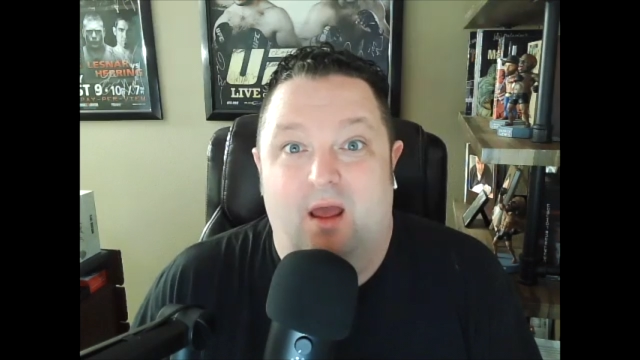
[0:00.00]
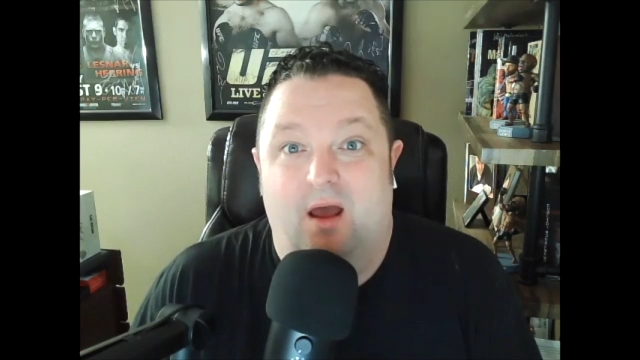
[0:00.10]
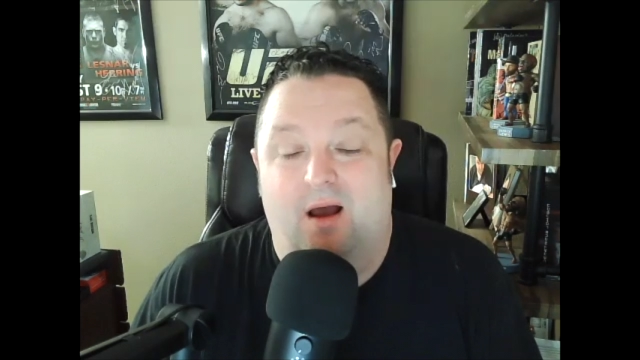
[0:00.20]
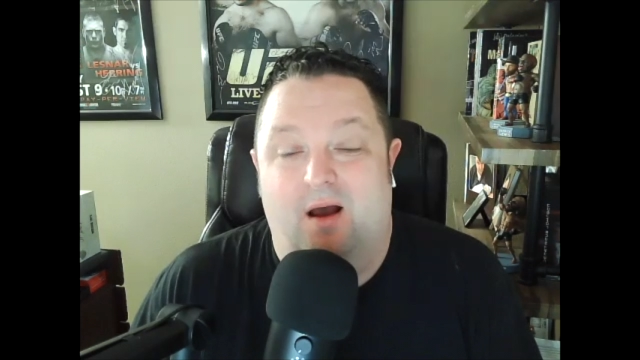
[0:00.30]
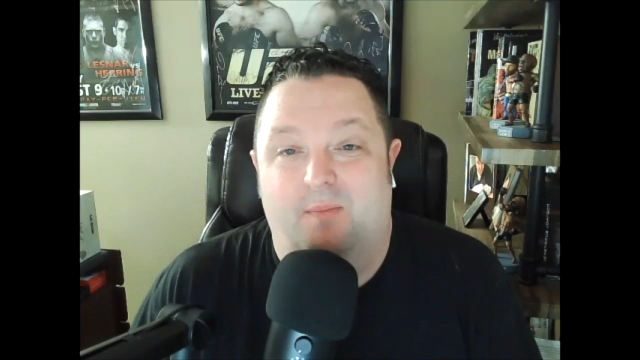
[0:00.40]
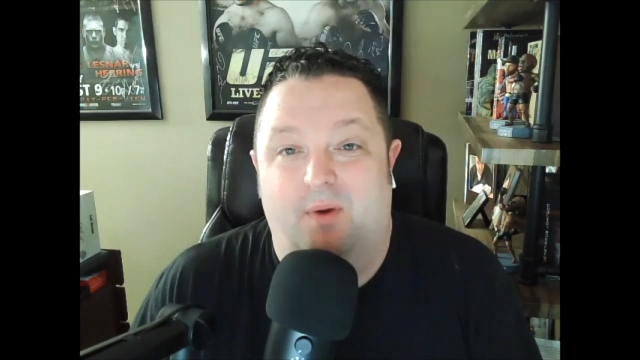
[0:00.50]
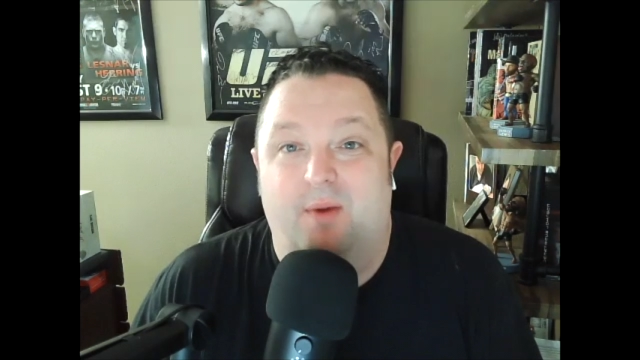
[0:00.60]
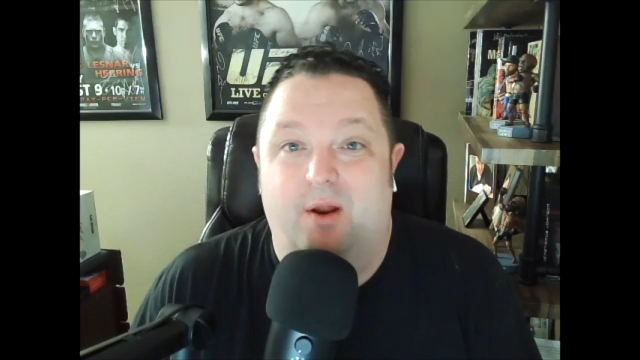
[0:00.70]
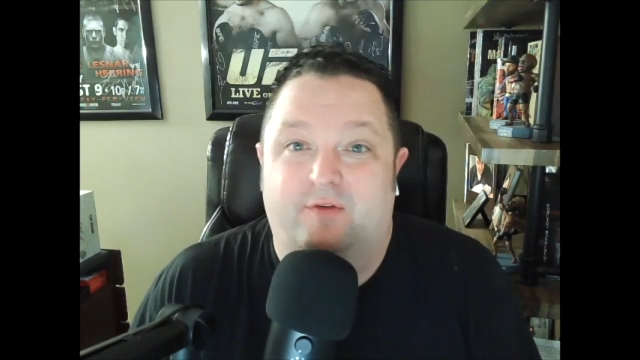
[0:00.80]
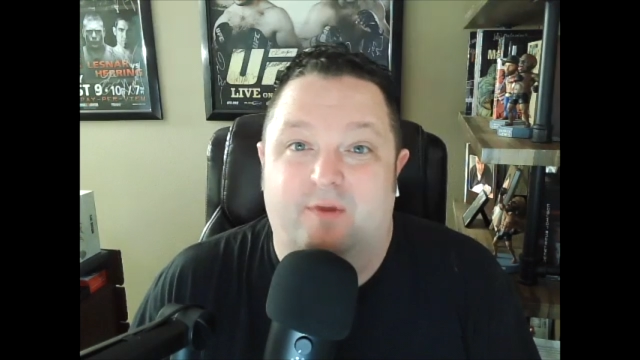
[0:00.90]
But,
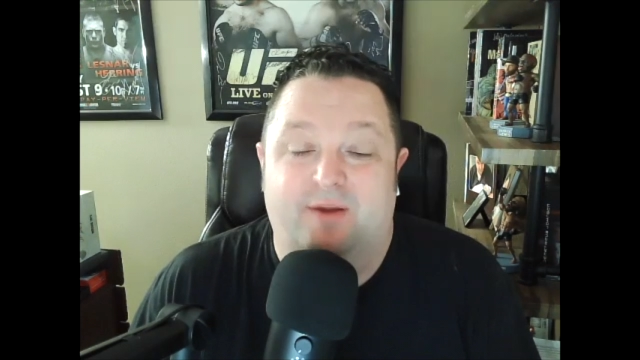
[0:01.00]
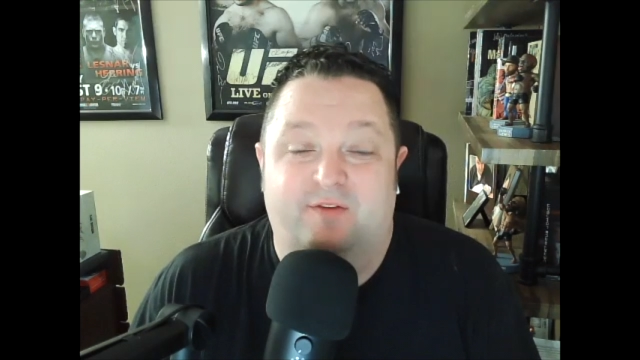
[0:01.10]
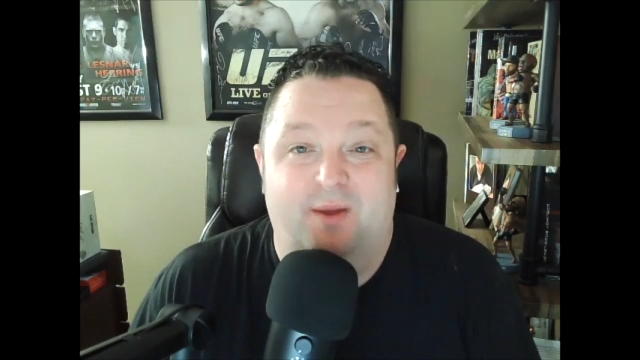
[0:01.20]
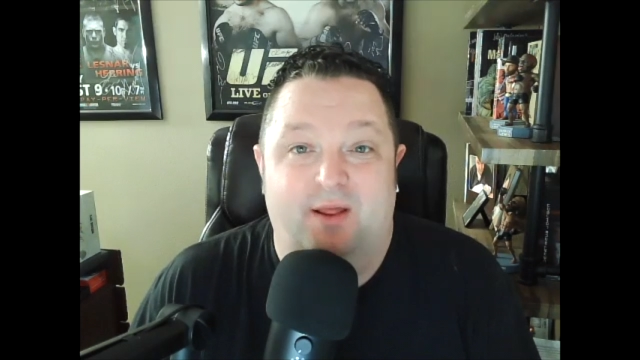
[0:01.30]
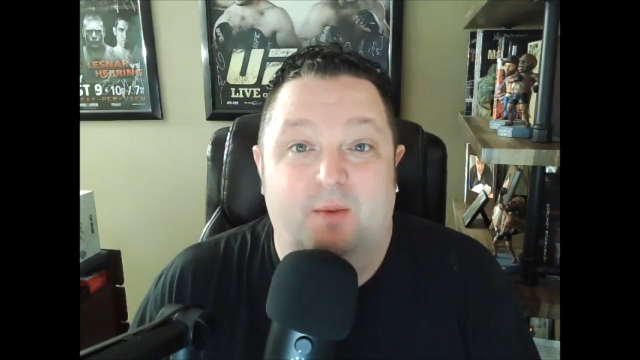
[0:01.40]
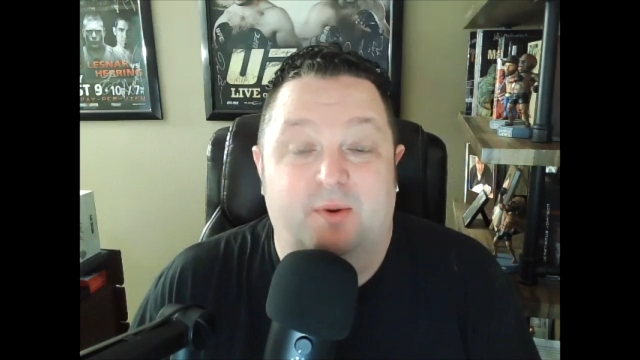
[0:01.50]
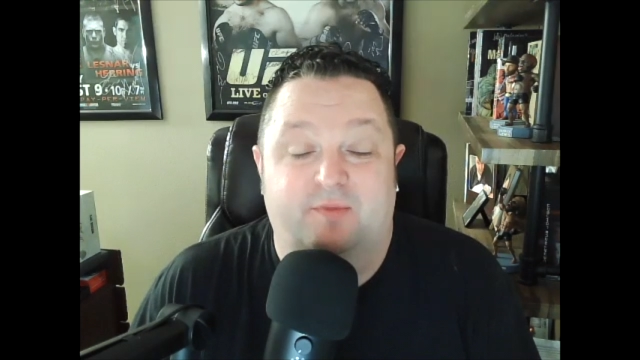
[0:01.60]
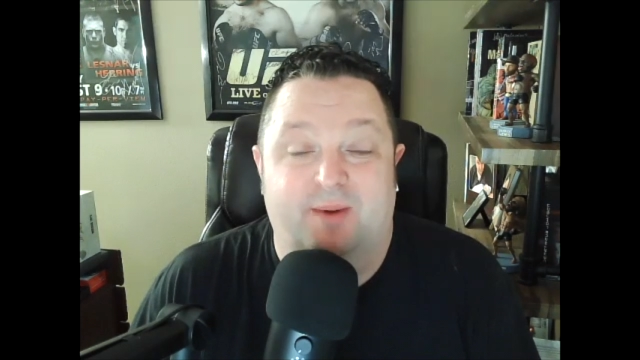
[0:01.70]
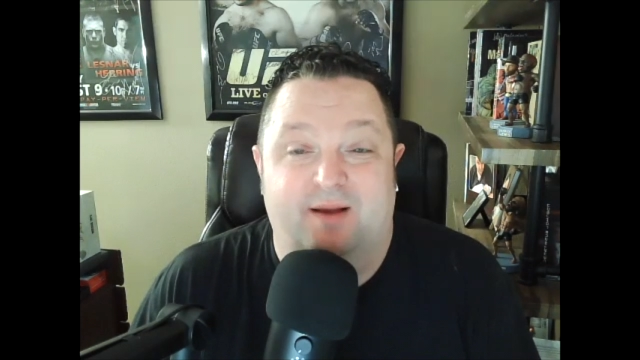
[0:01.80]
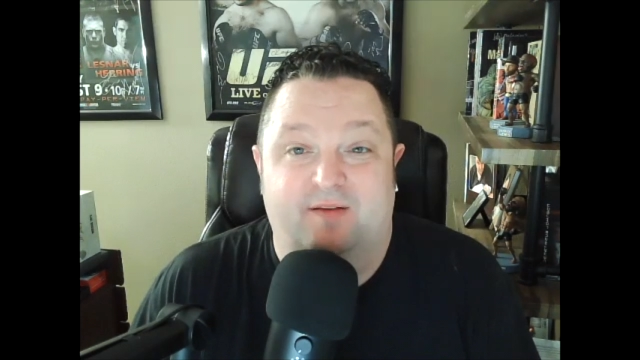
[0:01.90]
man, you're talking about somebody that can put
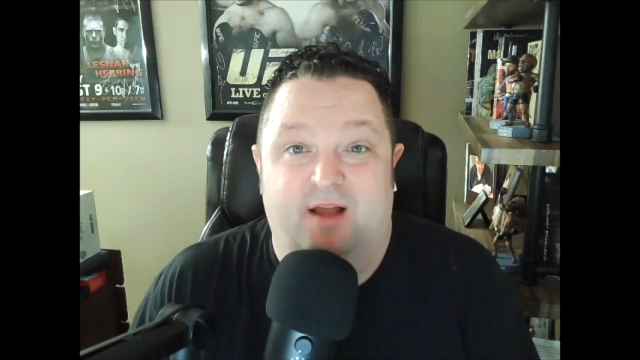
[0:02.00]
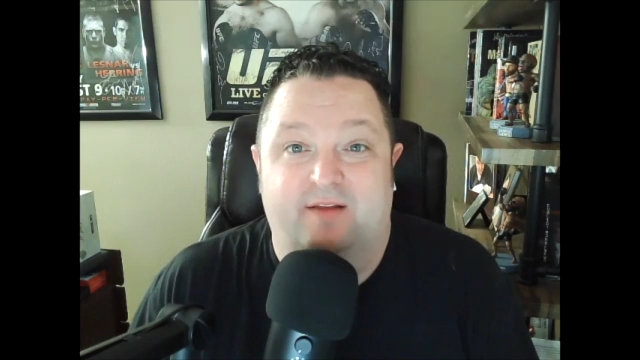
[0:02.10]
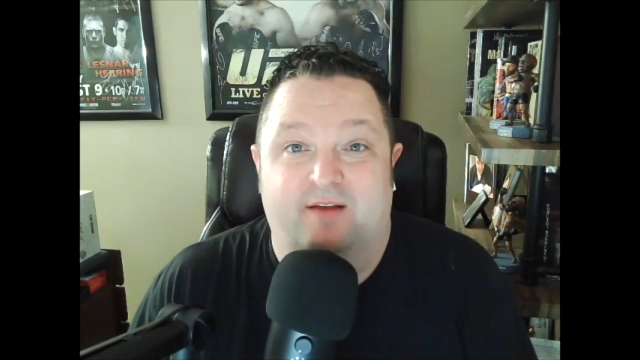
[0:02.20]
somebody's lights